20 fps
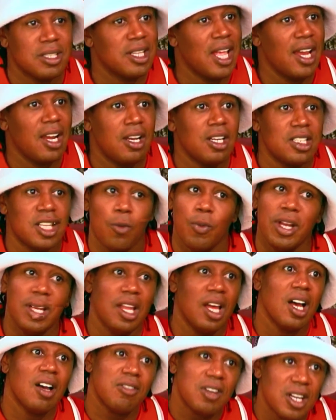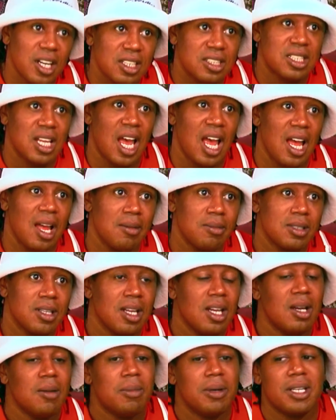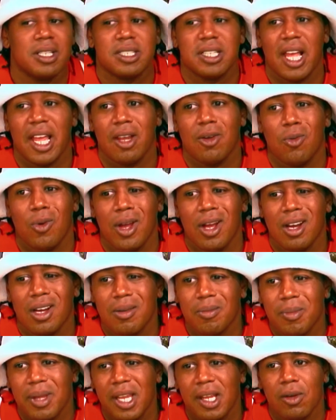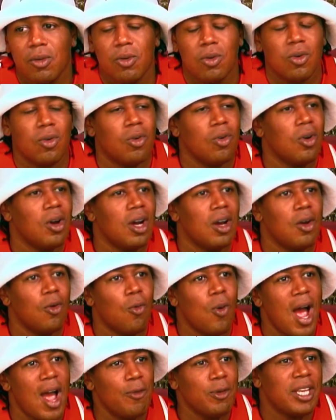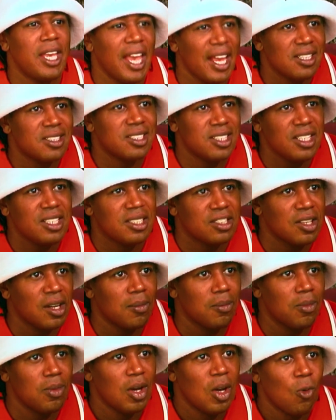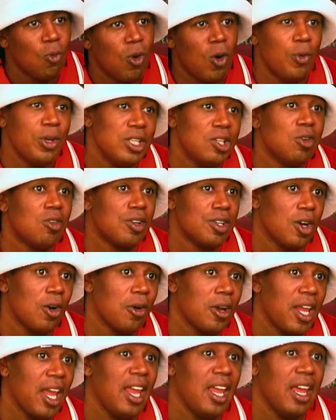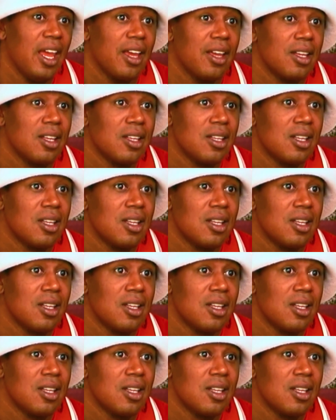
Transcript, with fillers: It's like good time. We love good time, but it's like, well, man, why we can't see something where we doing okay at?